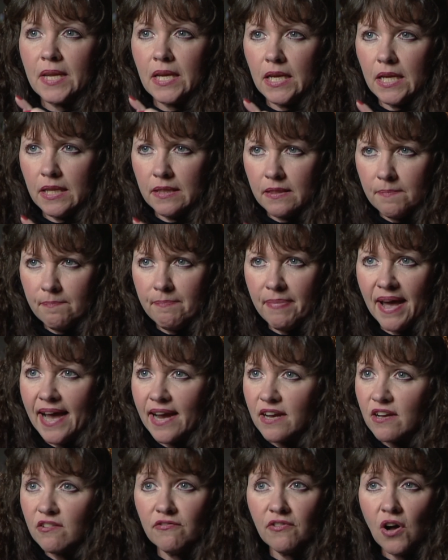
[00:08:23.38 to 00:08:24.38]
in the back
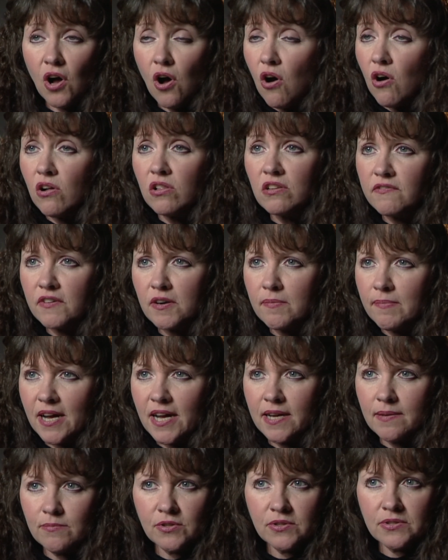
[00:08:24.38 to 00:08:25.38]
of all of our
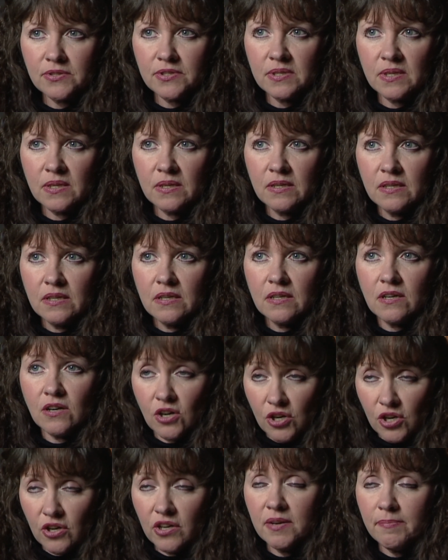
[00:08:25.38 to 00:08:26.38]
Bibles are
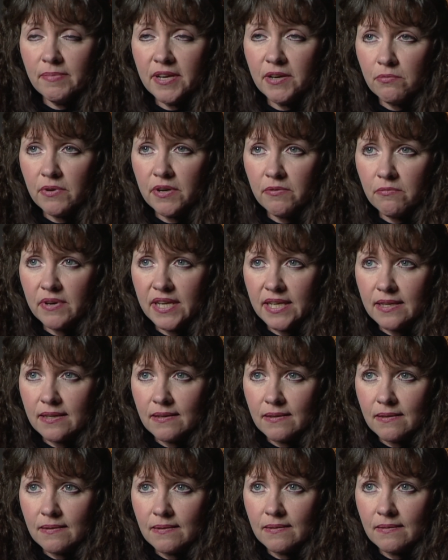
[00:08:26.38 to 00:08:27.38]
going to be rewritten,
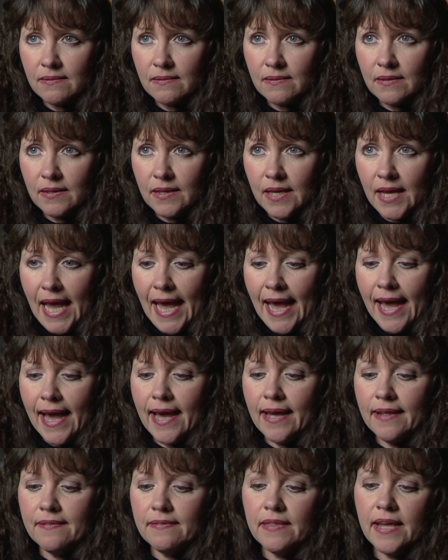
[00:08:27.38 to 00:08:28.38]

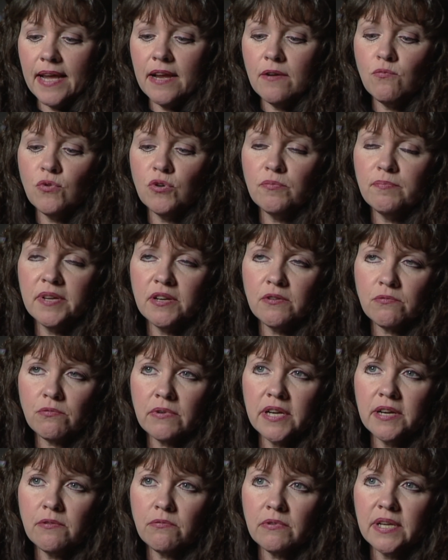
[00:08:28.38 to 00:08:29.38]
and they will be
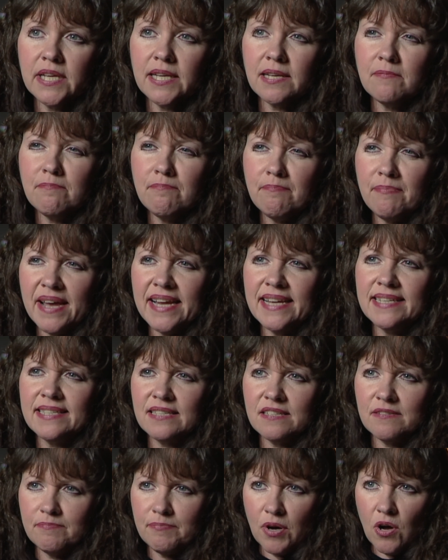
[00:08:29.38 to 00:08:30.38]
rewritten based
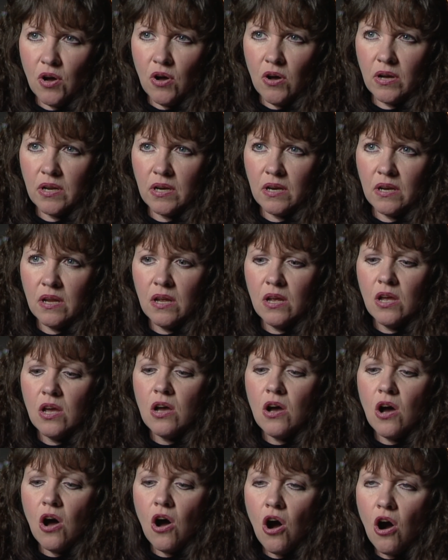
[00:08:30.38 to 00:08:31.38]
upon
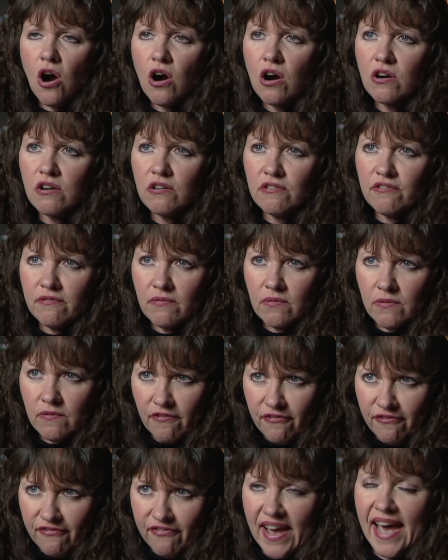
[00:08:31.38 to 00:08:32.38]
hard
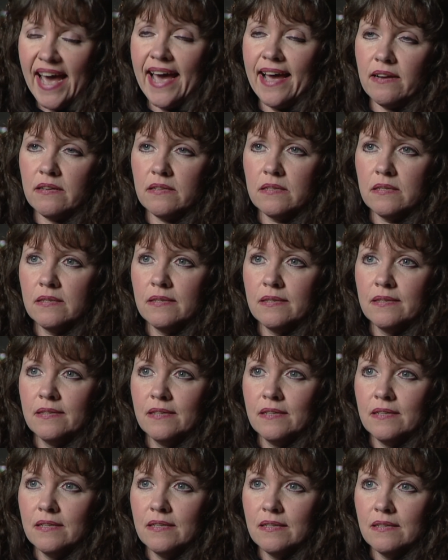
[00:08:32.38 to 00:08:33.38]
fact
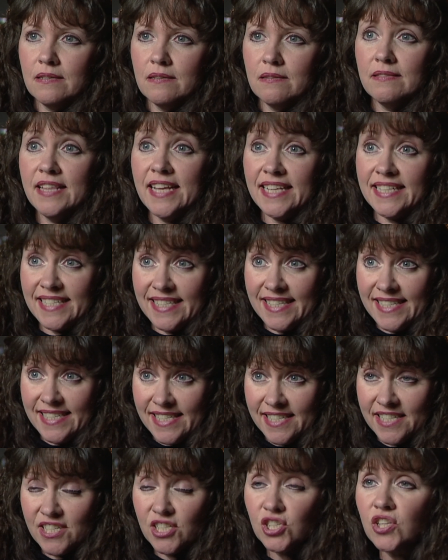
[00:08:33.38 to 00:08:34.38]
that's
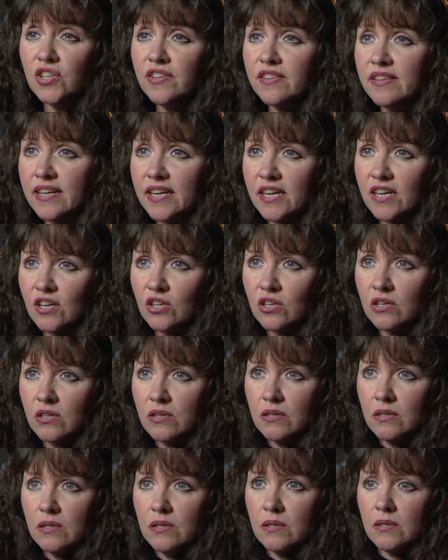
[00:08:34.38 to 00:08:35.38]
still there
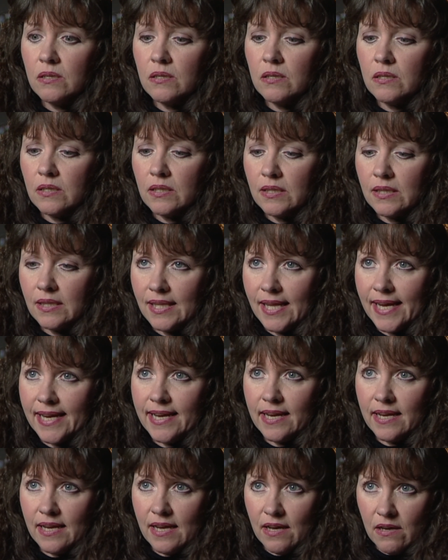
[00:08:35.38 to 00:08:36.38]

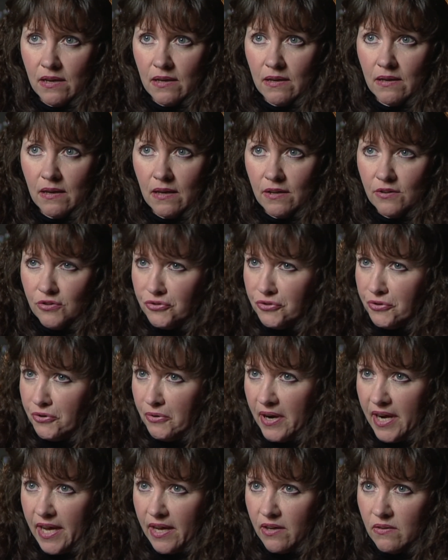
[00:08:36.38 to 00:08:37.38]
laying under the
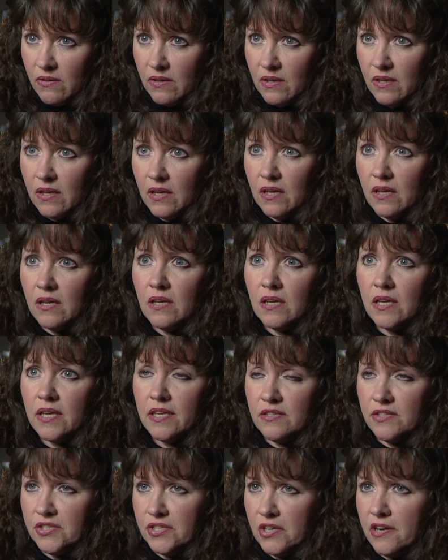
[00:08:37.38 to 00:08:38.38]
ground in
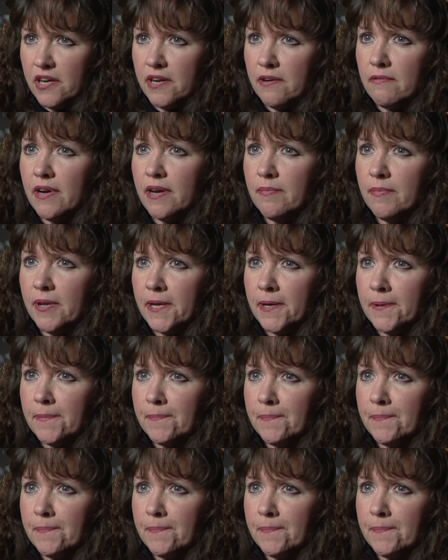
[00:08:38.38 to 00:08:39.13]
Saudi Arabia.